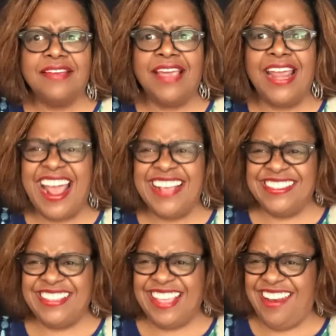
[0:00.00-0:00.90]
And I
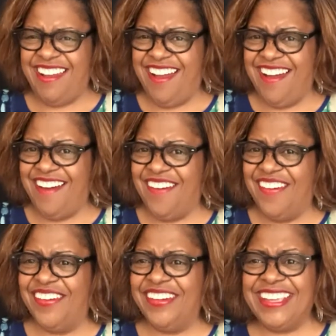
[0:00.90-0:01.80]
said,
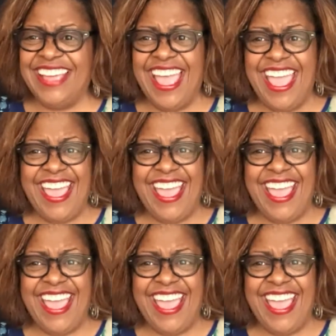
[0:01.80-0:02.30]
okay.